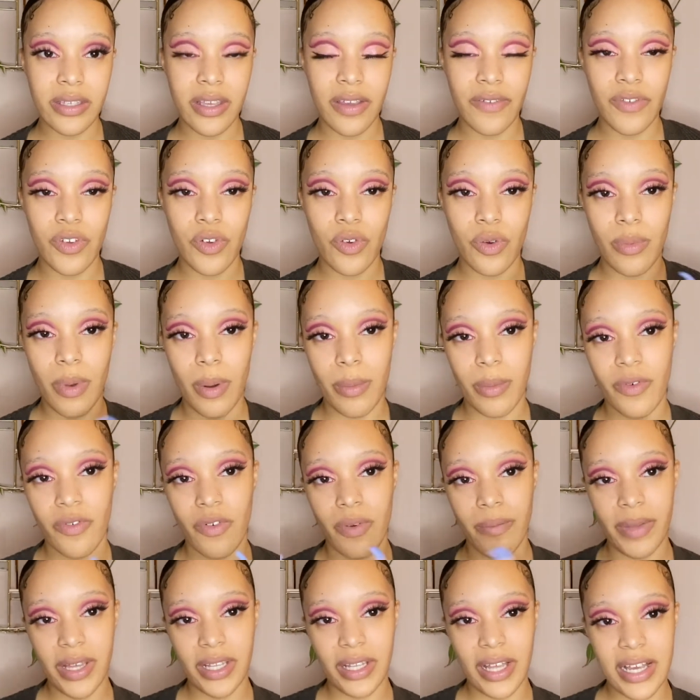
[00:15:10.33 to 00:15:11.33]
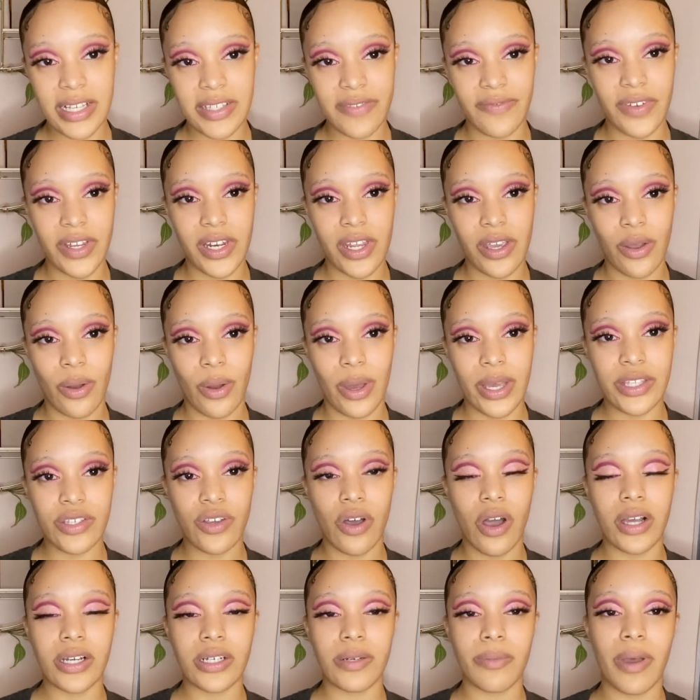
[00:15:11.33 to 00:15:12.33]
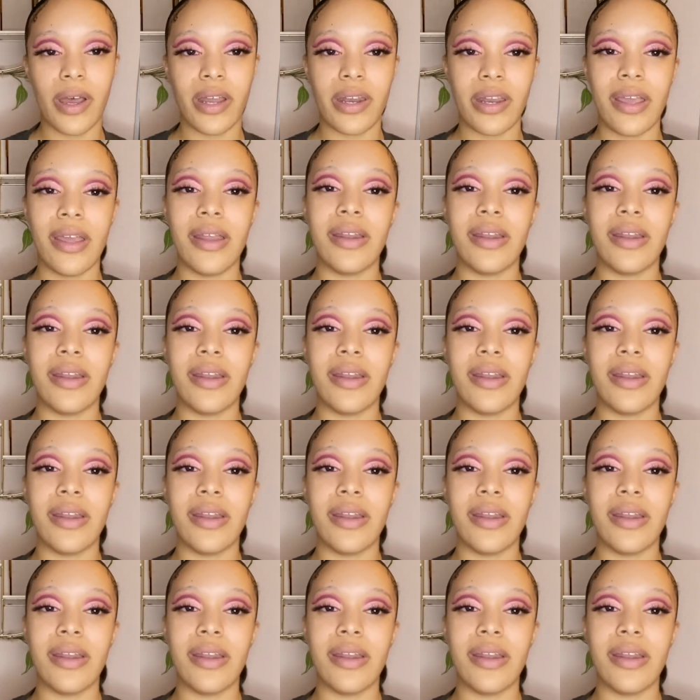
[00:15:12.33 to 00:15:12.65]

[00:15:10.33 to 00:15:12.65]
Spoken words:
If you remember from my last video, I talked about it.